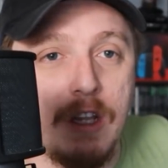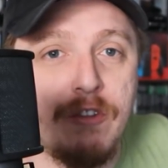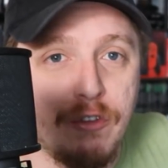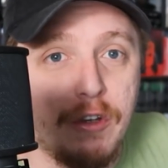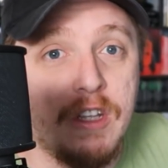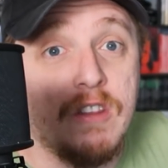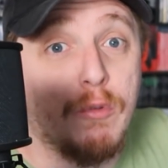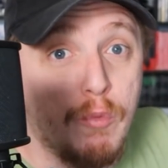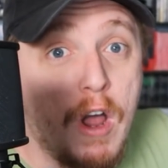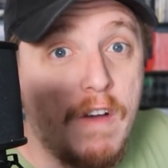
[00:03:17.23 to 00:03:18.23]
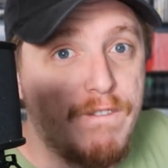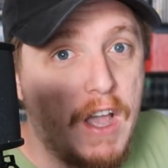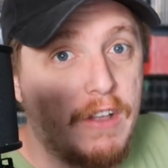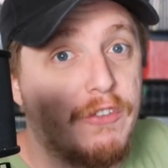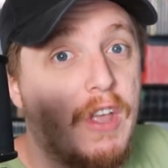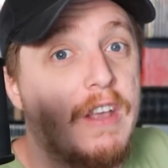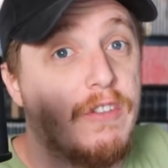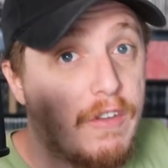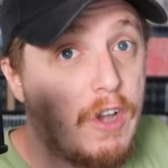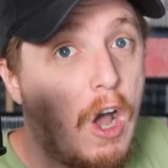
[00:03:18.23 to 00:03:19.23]
let's look at the raw file
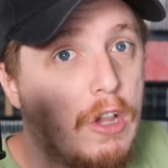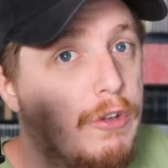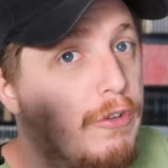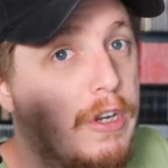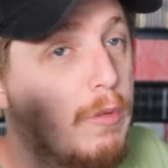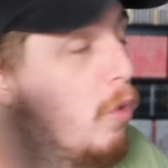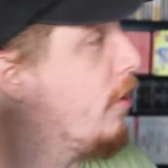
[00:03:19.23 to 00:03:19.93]
size of Call of Duty